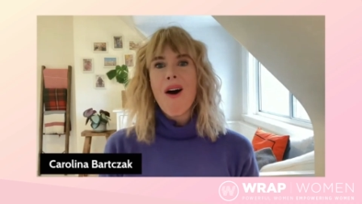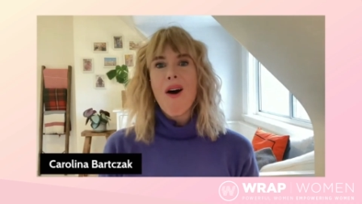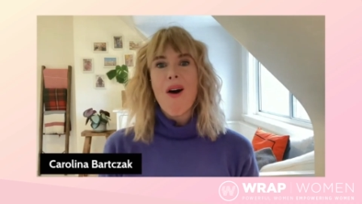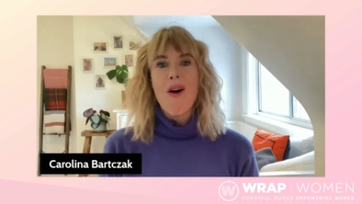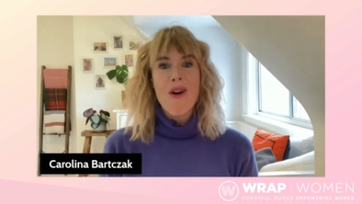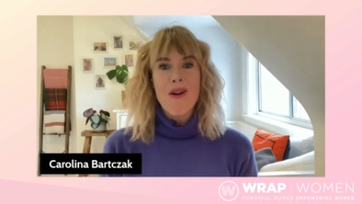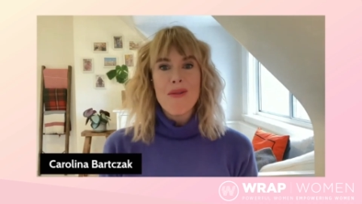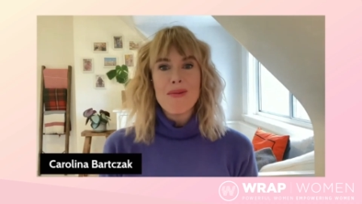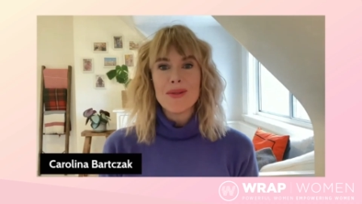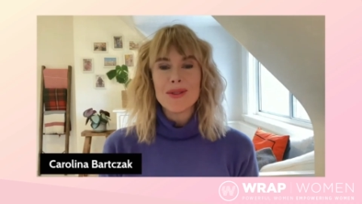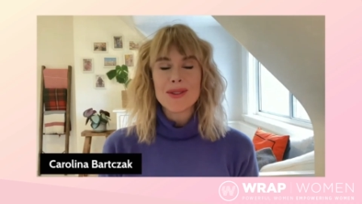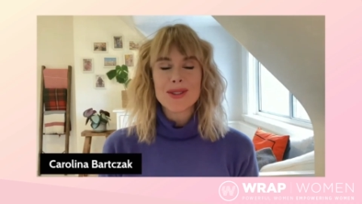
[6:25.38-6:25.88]

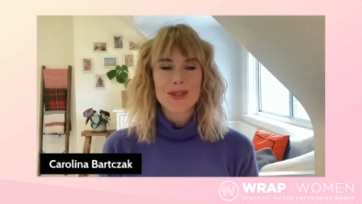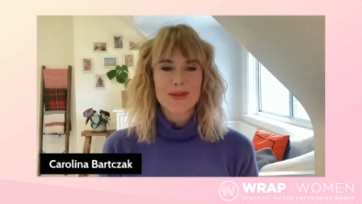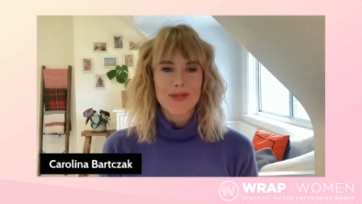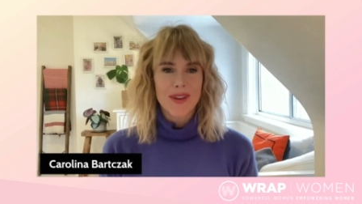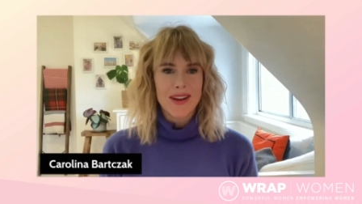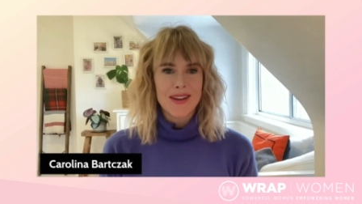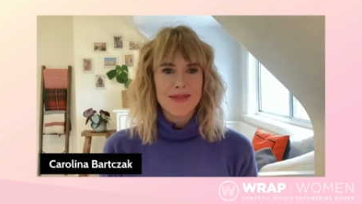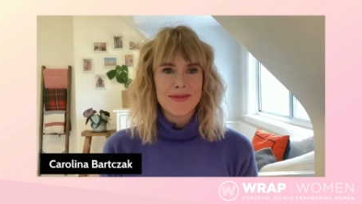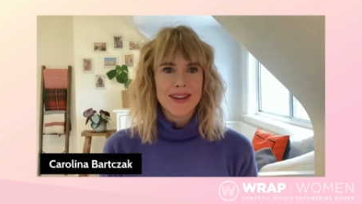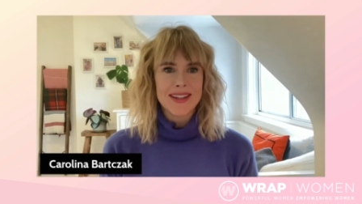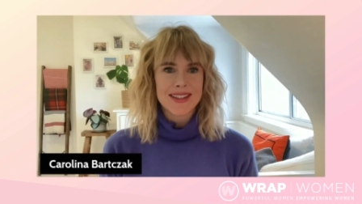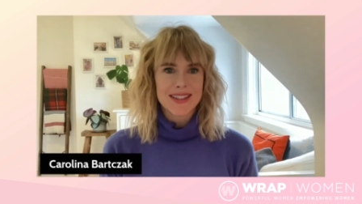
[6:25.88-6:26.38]
almost
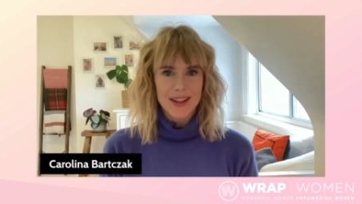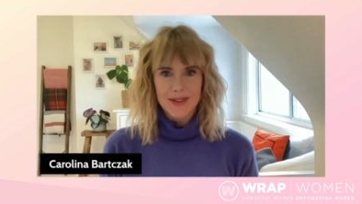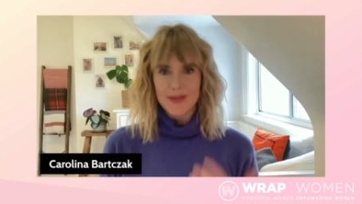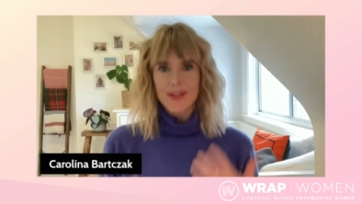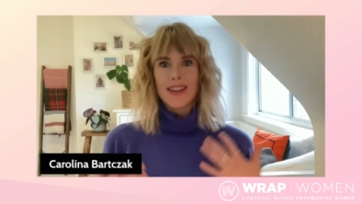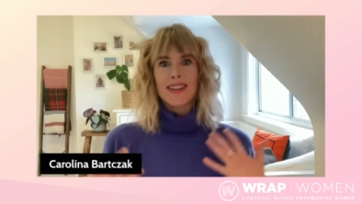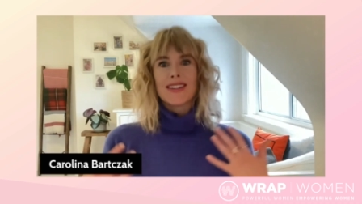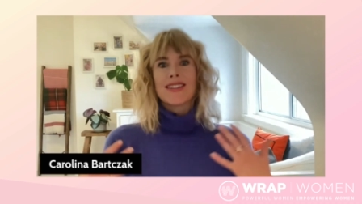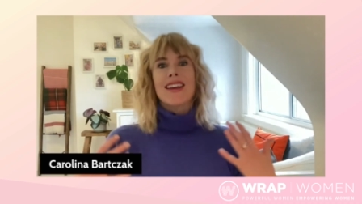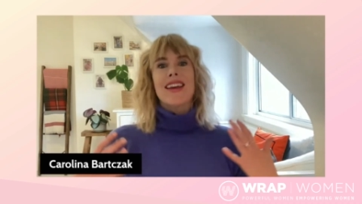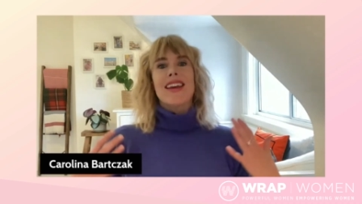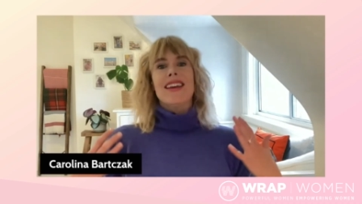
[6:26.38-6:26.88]
felt myself
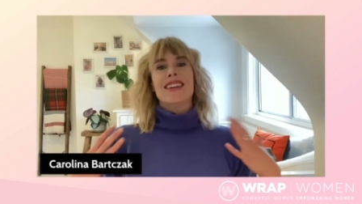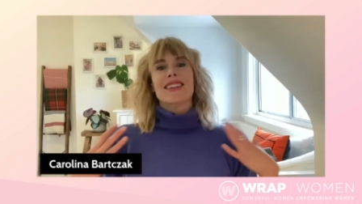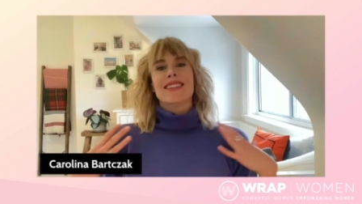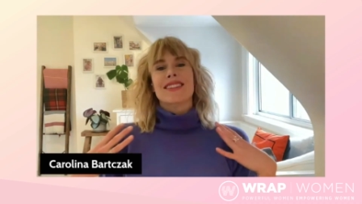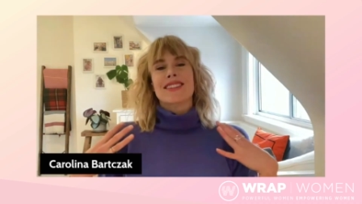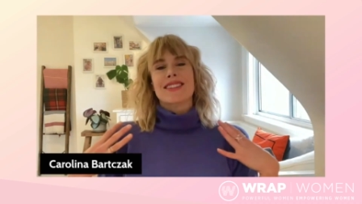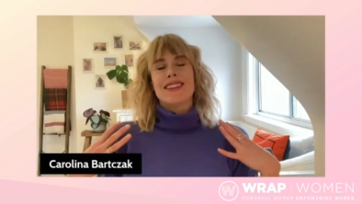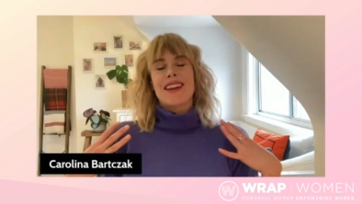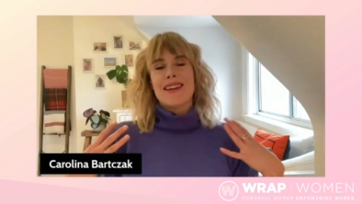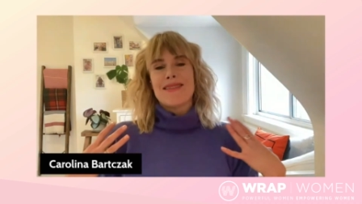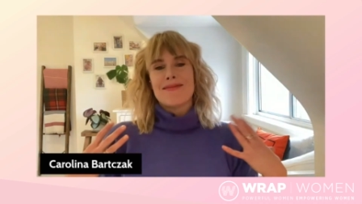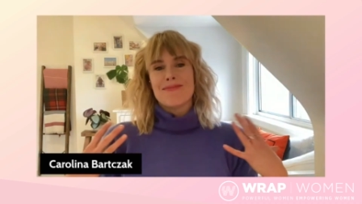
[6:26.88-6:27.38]
like take a
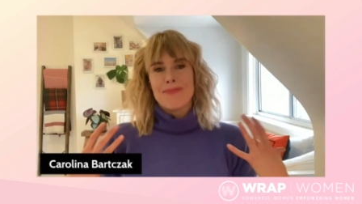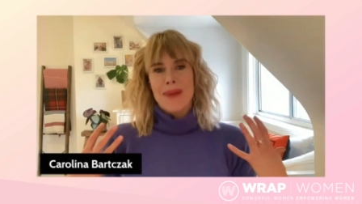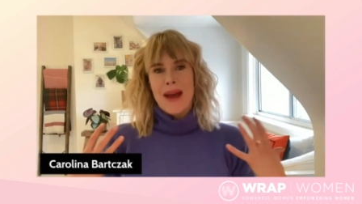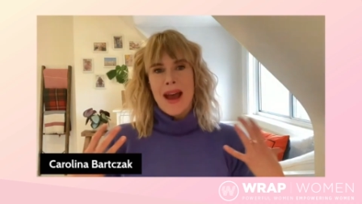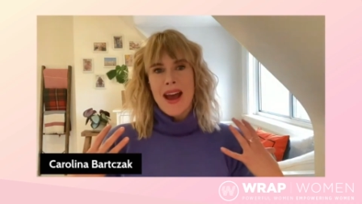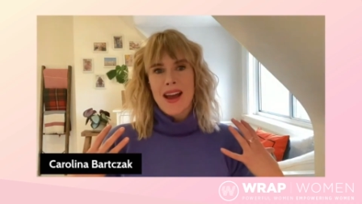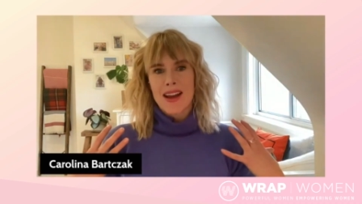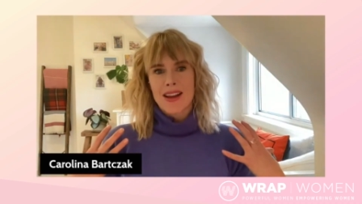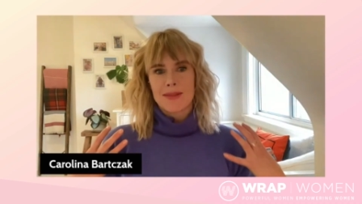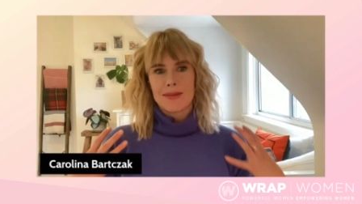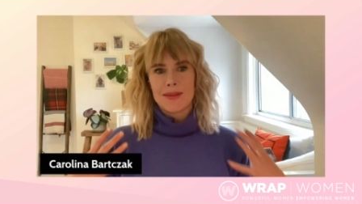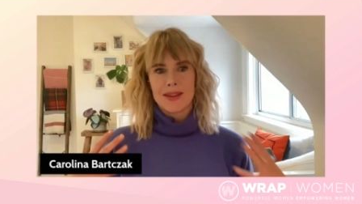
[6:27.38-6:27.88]
step
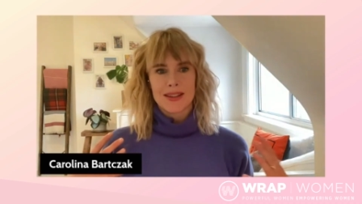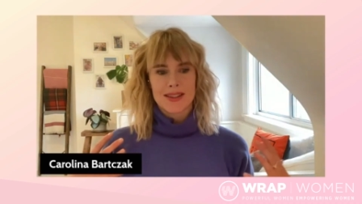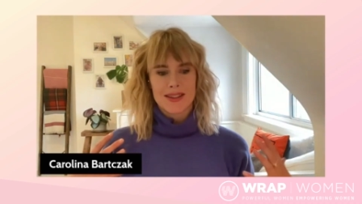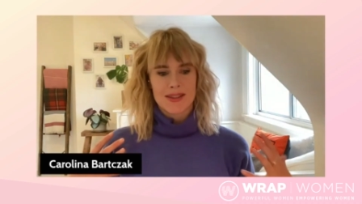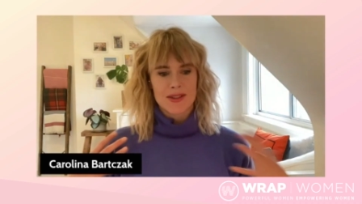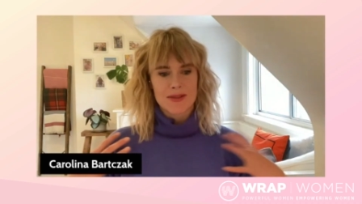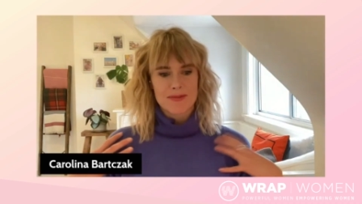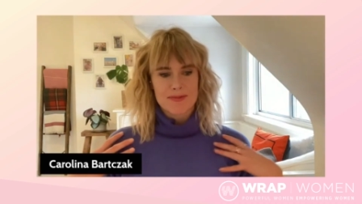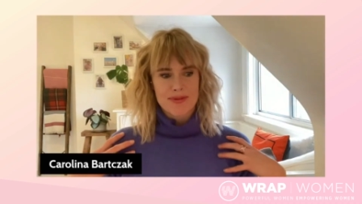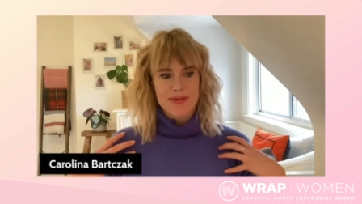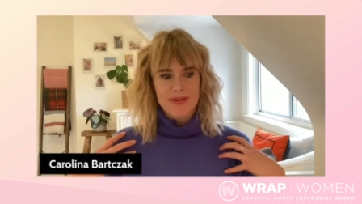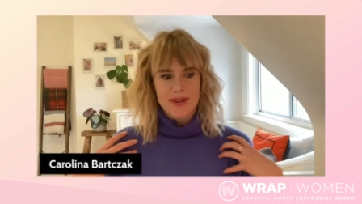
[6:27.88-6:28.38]
back because
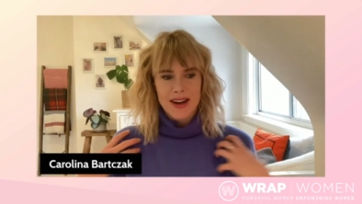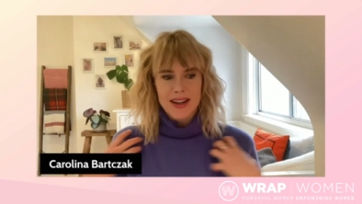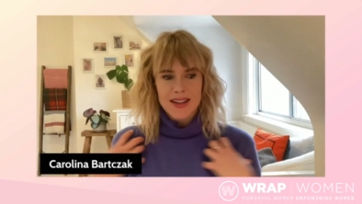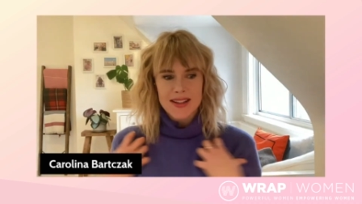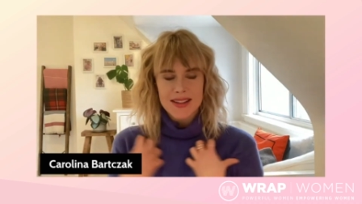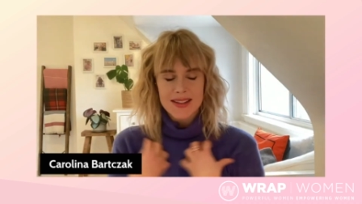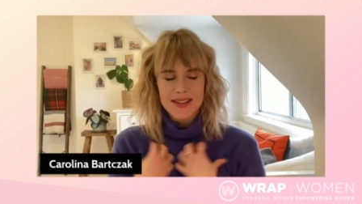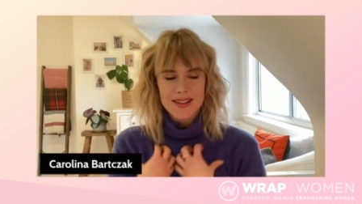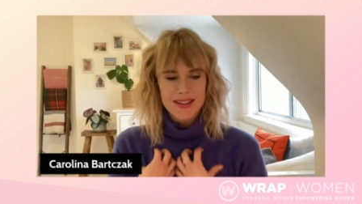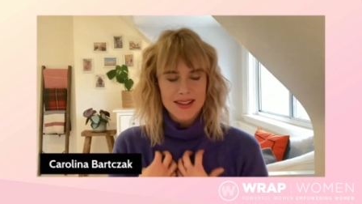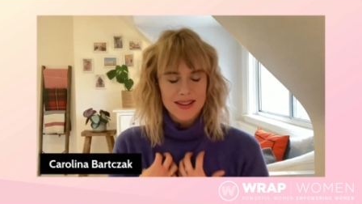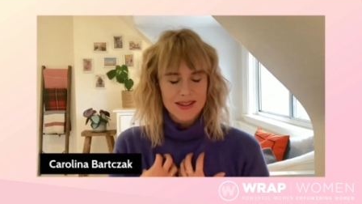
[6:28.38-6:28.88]
her
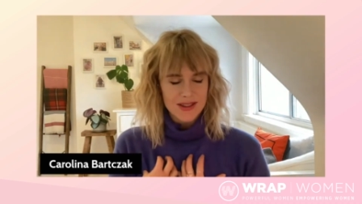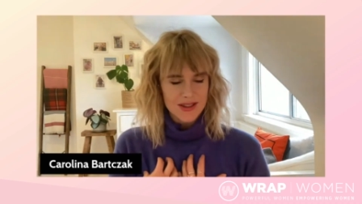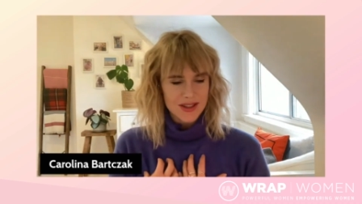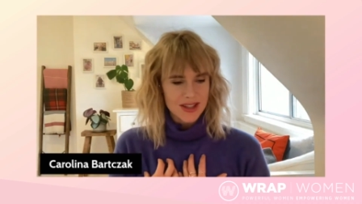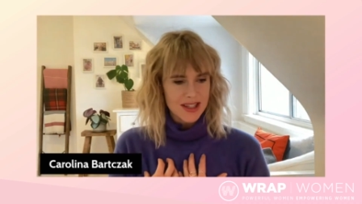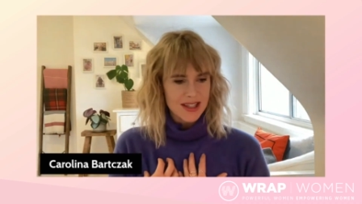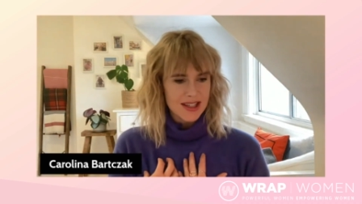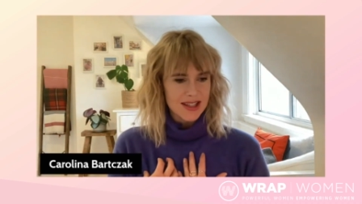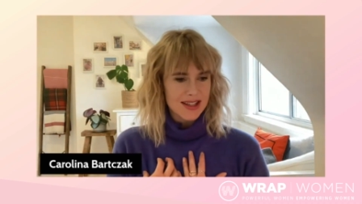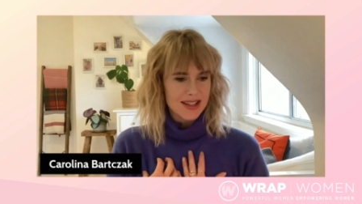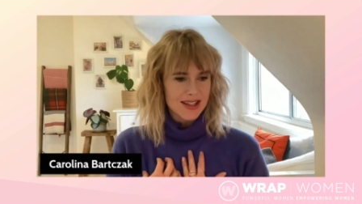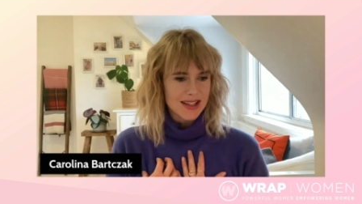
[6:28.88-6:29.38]
presence is
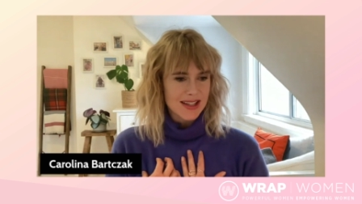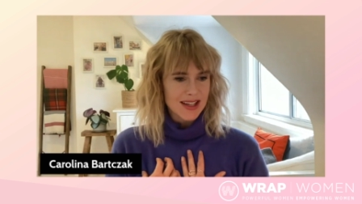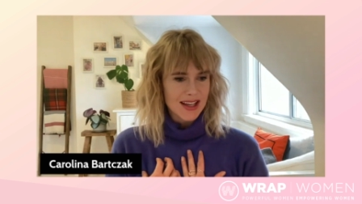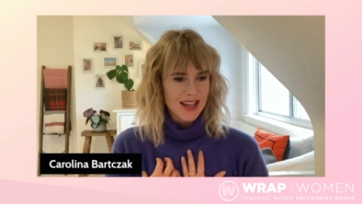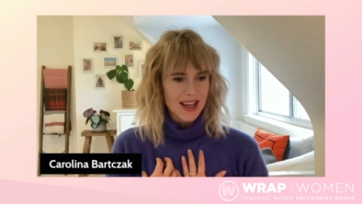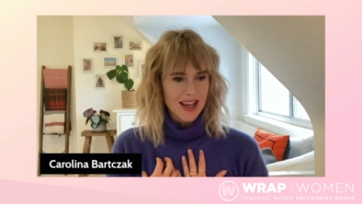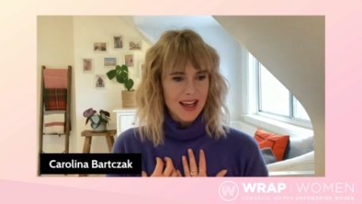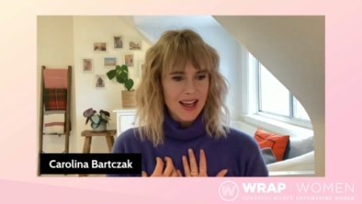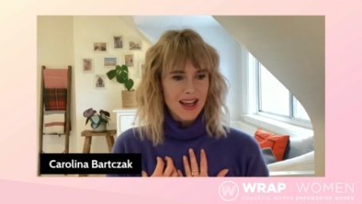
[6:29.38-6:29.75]
just,